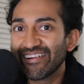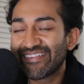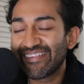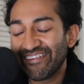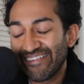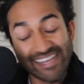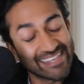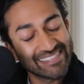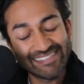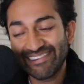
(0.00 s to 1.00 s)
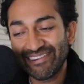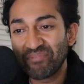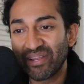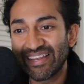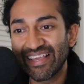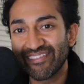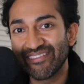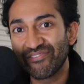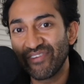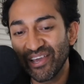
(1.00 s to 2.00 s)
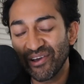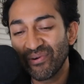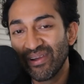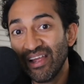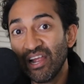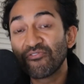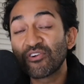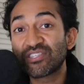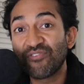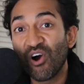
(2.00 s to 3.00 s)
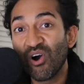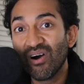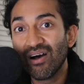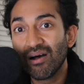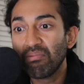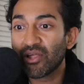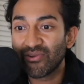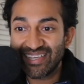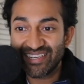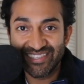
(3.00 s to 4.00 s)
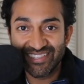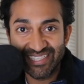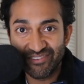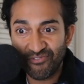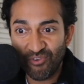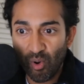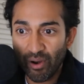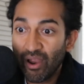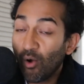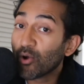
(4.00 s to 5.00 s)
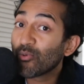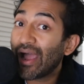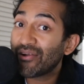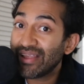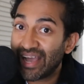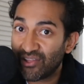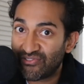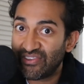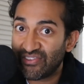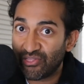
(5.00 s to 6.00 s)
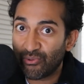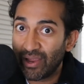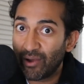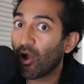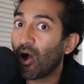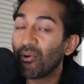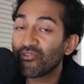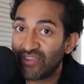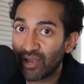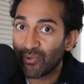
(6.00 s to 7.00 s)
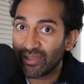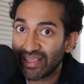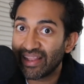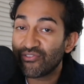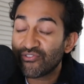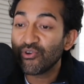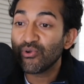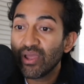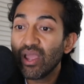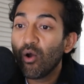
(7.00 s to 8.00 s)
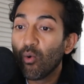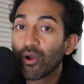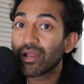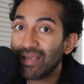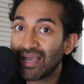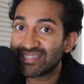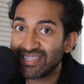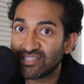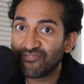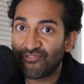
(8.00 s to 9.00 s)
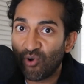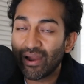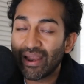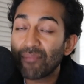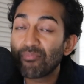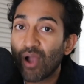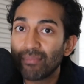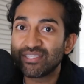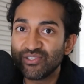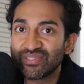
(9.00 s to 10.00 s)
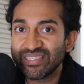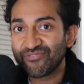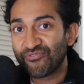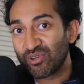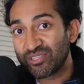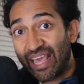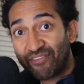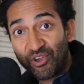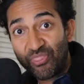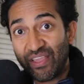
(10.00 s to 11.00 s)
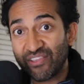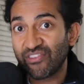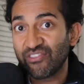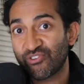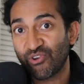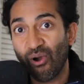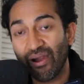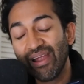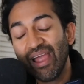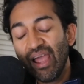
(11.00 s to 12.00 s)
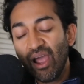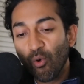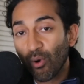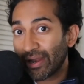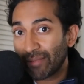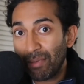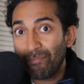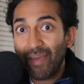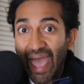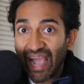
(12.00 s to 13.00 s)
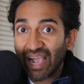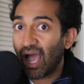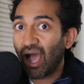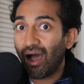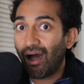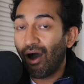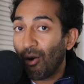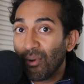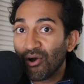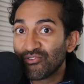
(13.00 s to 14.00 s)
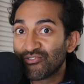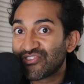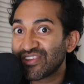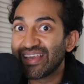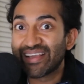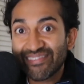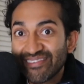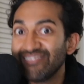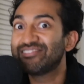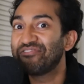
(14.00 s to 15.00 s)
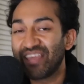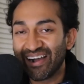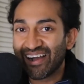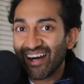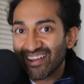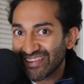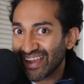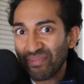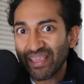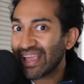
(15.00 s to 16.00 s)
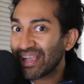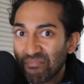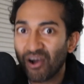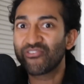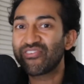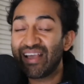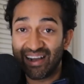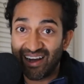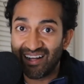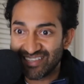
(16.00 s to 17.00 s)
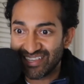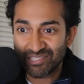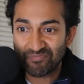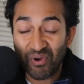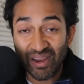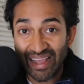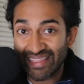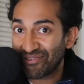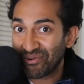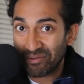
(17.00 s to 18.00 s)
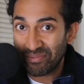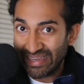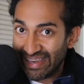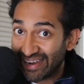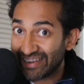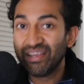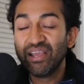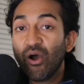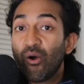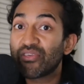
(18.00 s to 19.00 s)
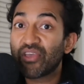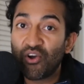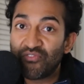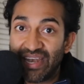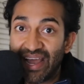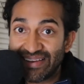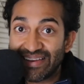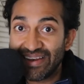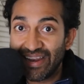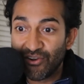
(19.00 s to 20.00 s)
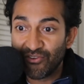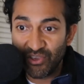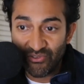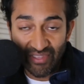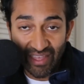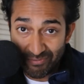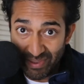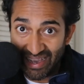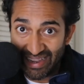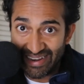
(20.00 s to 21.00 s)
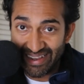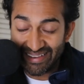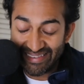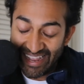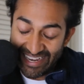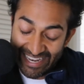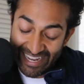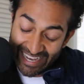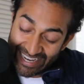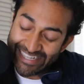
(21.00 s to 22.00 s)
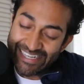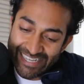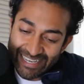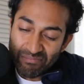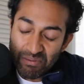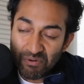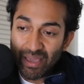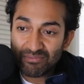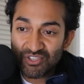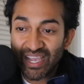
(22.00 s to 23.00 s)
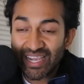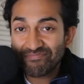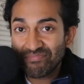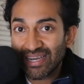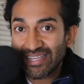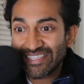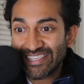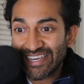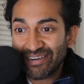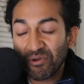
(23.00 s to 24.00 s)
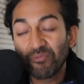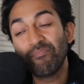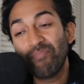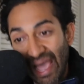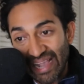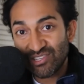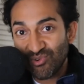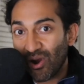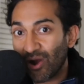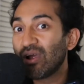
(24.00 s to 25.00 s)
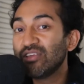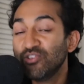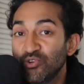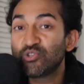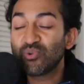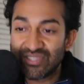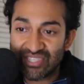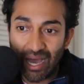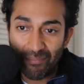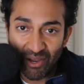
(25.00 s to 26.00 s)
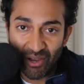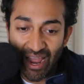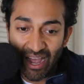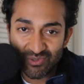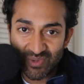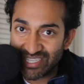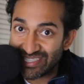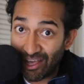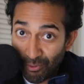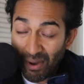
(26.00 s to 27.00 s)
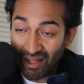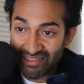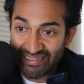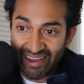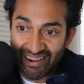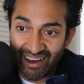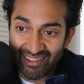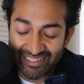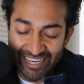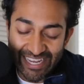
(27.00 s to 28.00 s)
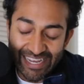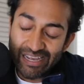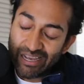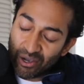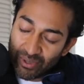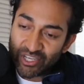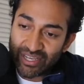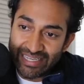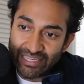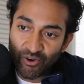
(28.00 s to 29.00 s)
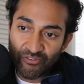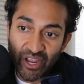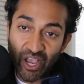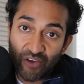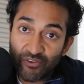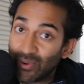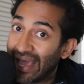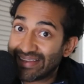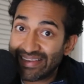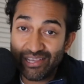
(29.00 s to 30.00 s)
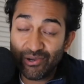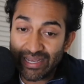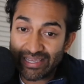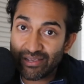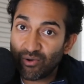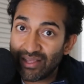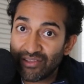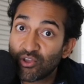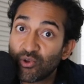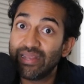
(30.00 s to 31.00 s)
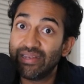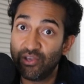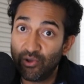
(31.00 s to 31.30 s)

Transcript: So, so I'm putting together this video. First of all, plenary session season four. We're rounding out season three. We're almost done with it. And soon we're going to be on season four. And I promise you, season four is going to have good things in store. We're going to be back almost exclusively oncology. I'm thinking mostly oncology at this point. I think we're going to be done with COVID 19 interviews. That's behind us. And uh, people may object, but uh, we'll be back to our usual stomping grounds, which is health policy, oncology. We took a detour for COVID. We had to do it. What else could we do?